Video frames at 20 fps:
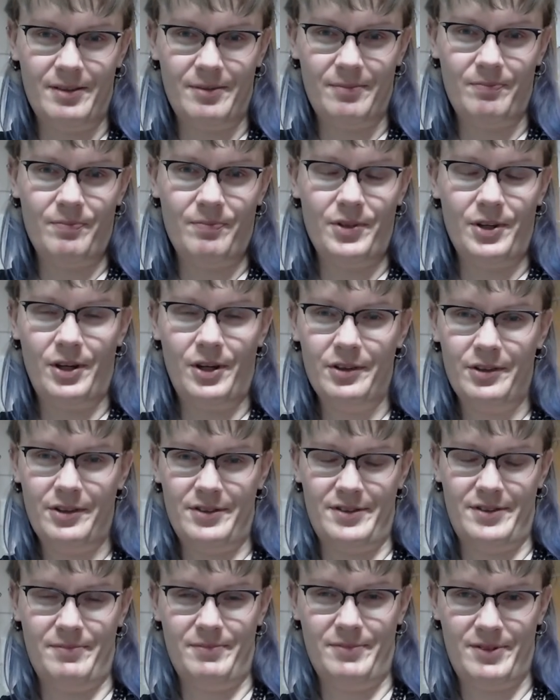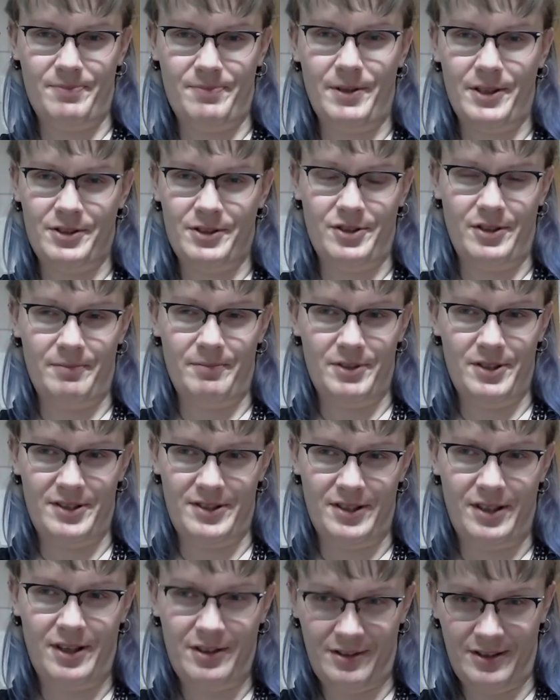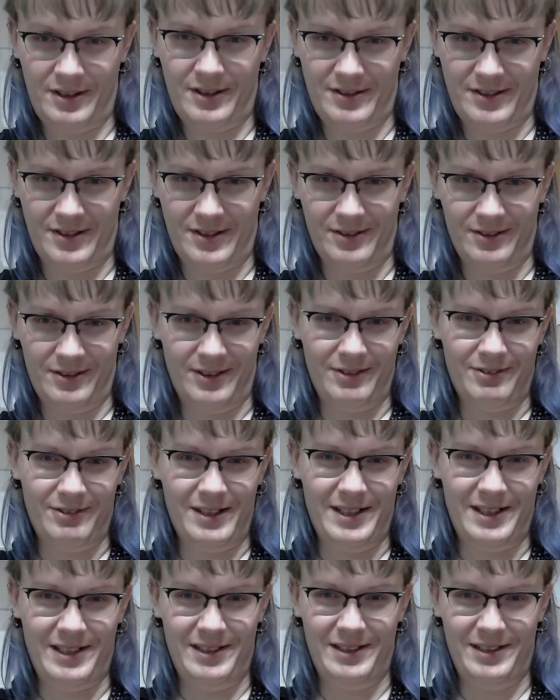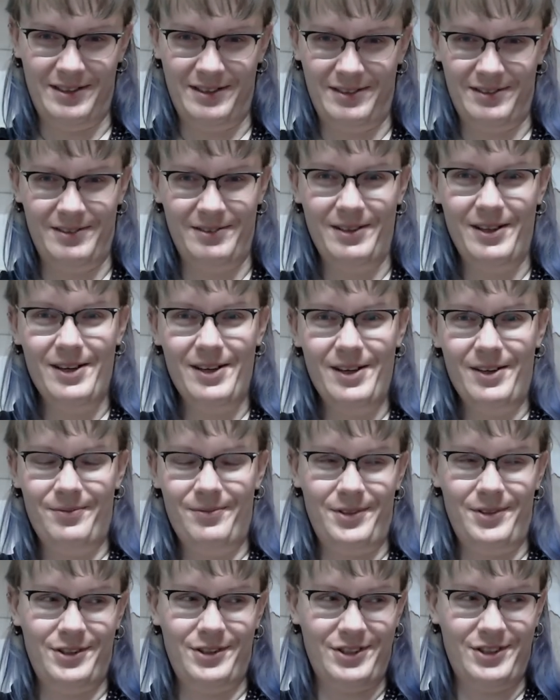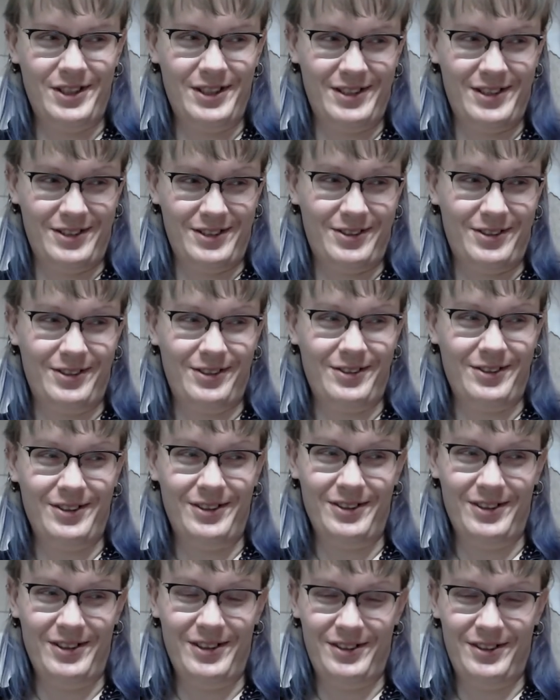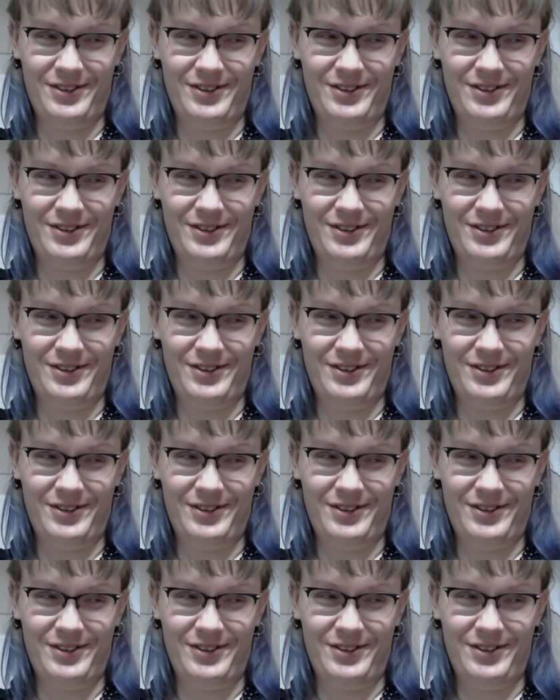autism spectrum disorders, although I'd rather call it